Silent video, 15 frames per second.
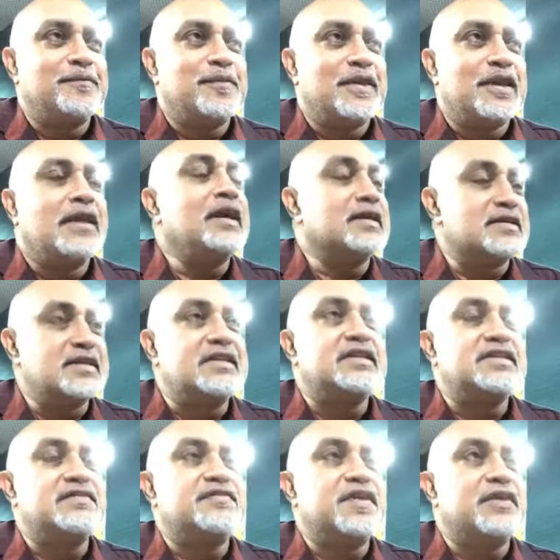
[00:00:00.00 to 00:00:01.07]
Yes, it
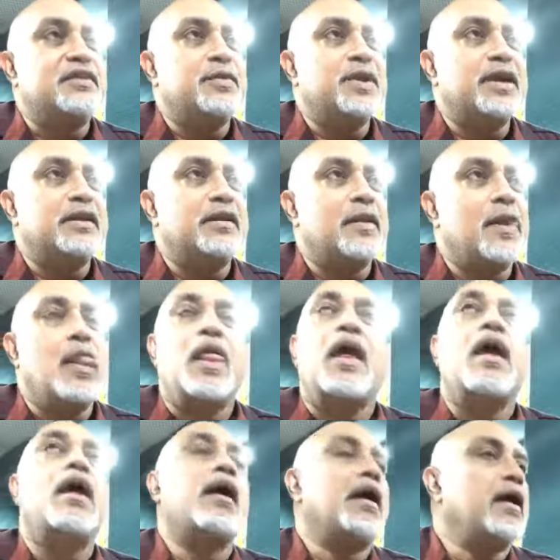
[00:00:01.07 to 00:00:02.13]
is very well.
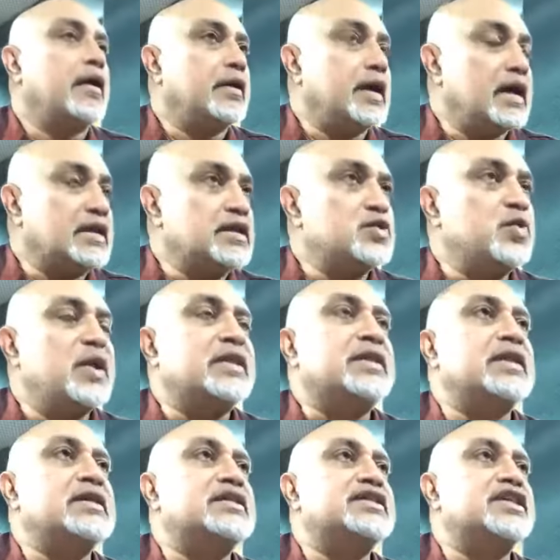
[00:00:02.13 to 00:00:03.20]
That is where
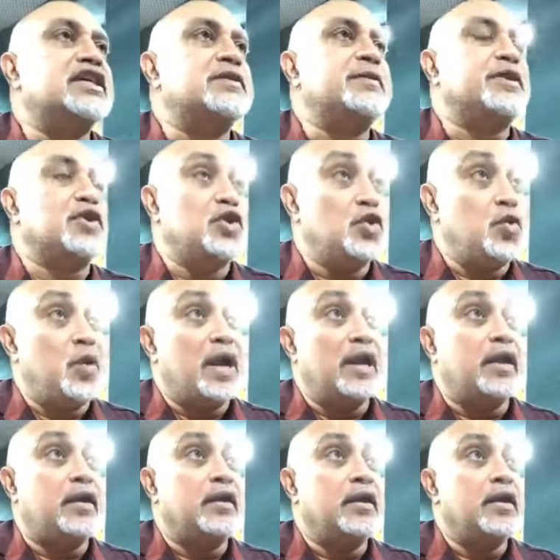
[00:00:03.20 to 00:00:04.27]
things change because you know why?
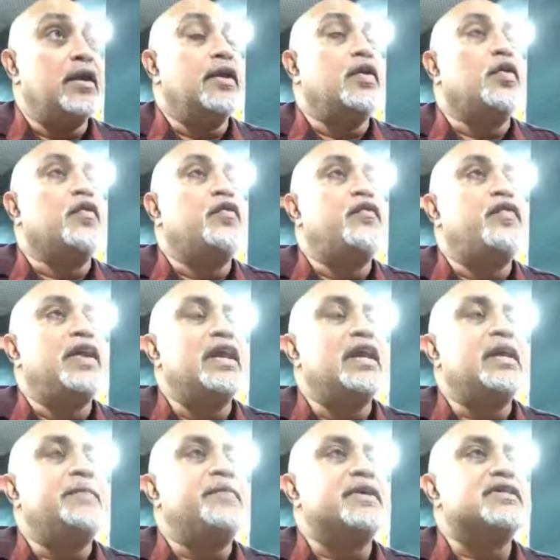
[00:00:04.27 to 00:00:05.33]
You feel the
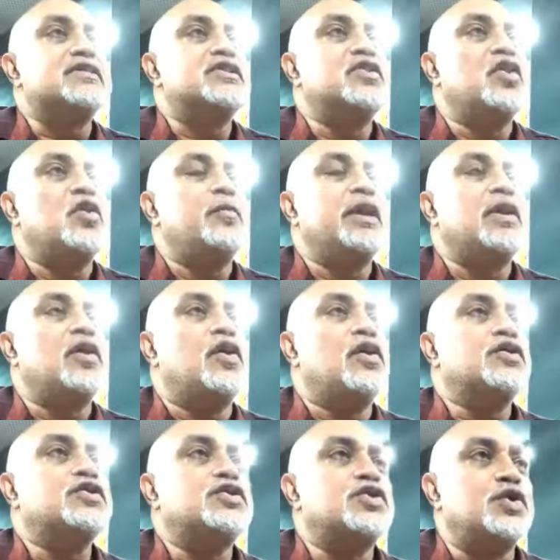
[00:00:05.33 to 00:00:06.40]
person now
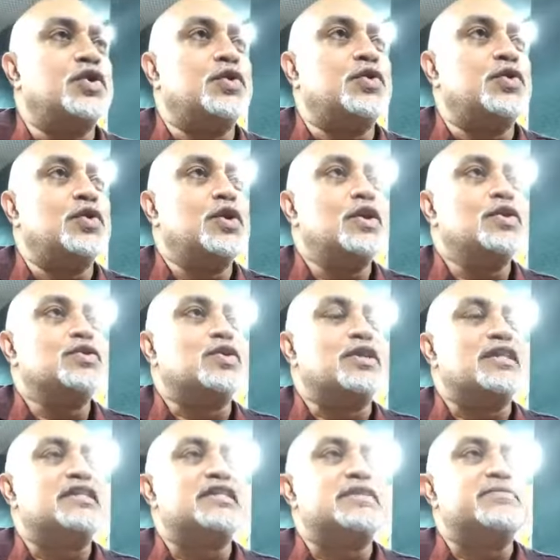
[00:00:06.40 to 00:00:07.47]
belongs to you. So
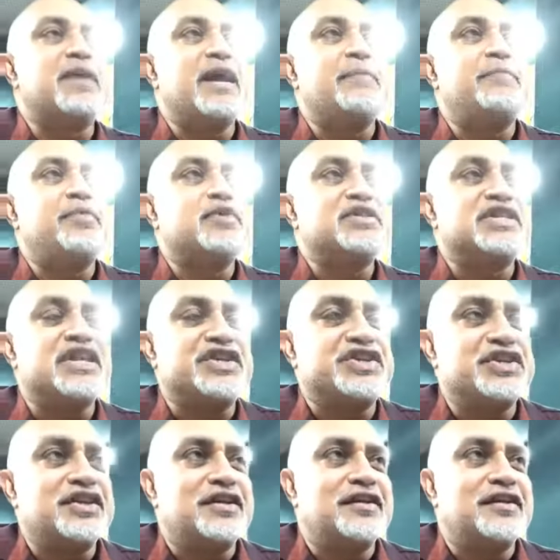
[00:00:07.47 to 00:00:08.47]
this is my possession.